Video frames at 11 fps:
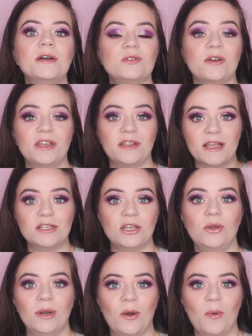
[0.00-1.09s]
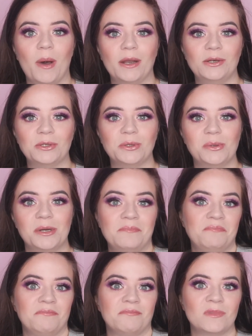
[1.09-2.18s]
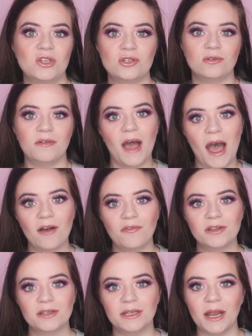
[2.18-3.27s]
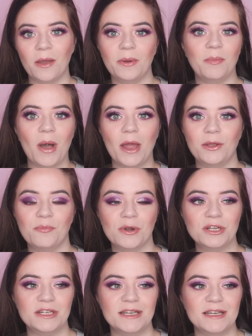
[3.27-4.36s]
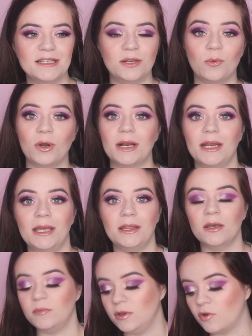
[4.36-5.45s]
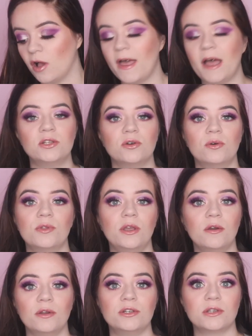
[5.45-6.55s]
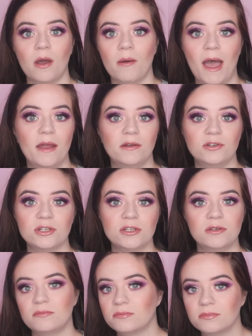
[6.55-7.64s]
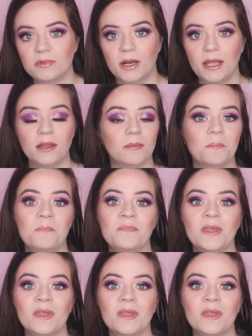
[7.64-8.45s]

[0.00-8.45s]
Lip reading: So I think that's a cute little bundle to sort of have. You know, when you buy new brushes and you want to clean them, you've got that tool that you can just go ahead and just clean them.